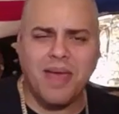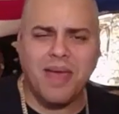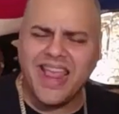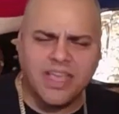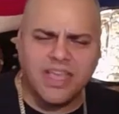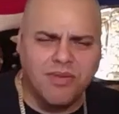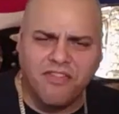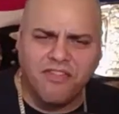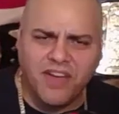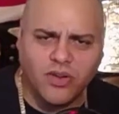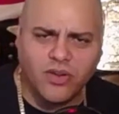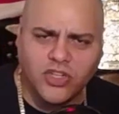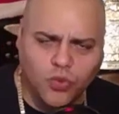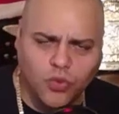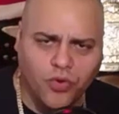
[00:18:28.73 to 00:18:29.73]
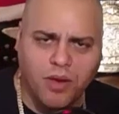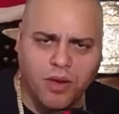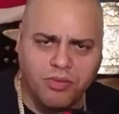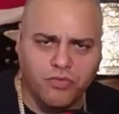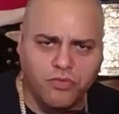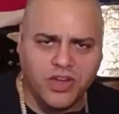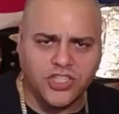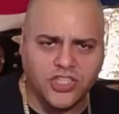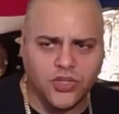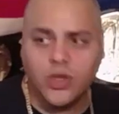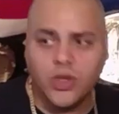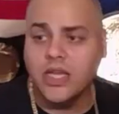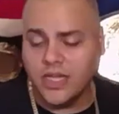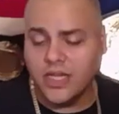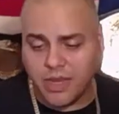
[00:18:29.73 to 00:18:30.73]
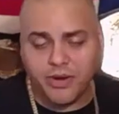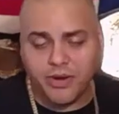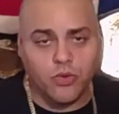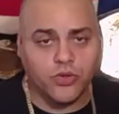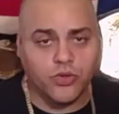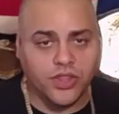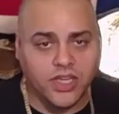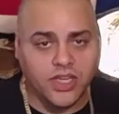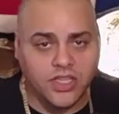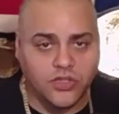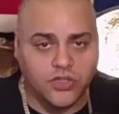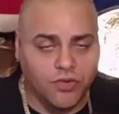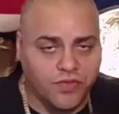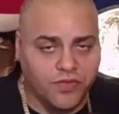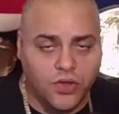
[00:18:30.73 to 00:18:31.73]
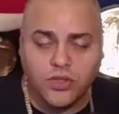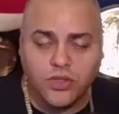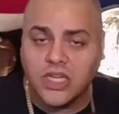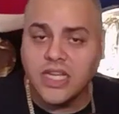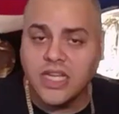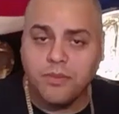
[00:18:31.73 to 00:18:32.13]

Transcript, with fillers: Hey, give me a follow on Twitter at Big Ray Show. Let me know what you think of these reviews.